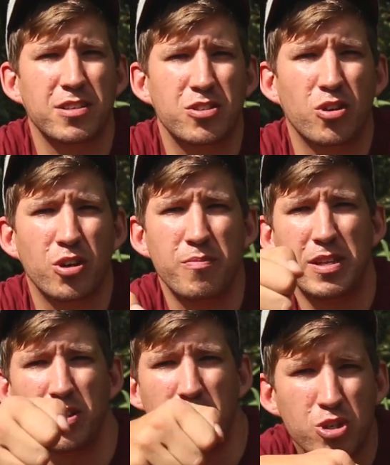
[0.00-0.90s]
It's not going to
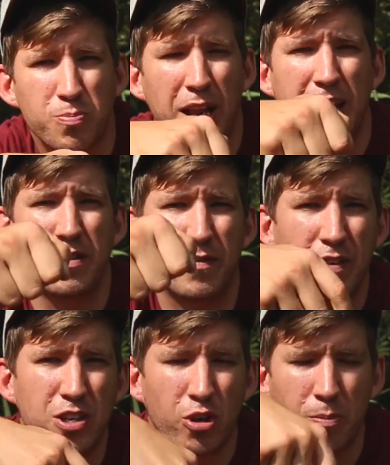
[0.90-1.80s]
mean that you're just playing a
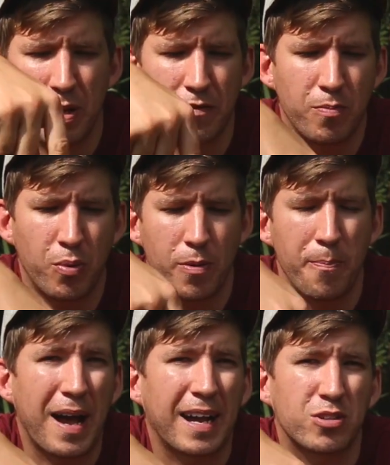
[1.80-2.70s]
fish on a pivot point
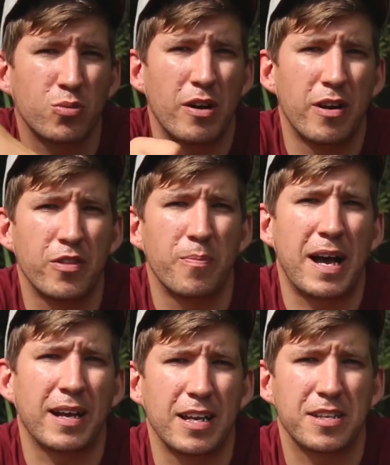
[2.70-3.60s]
back to wherever the
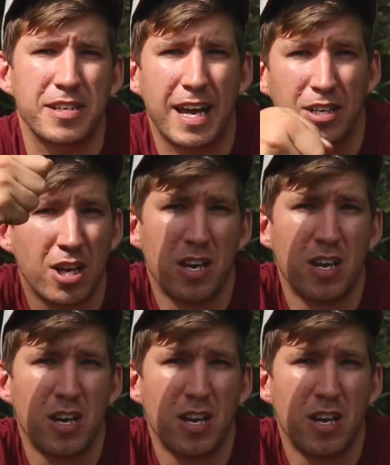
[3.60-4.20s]
backlead snagged.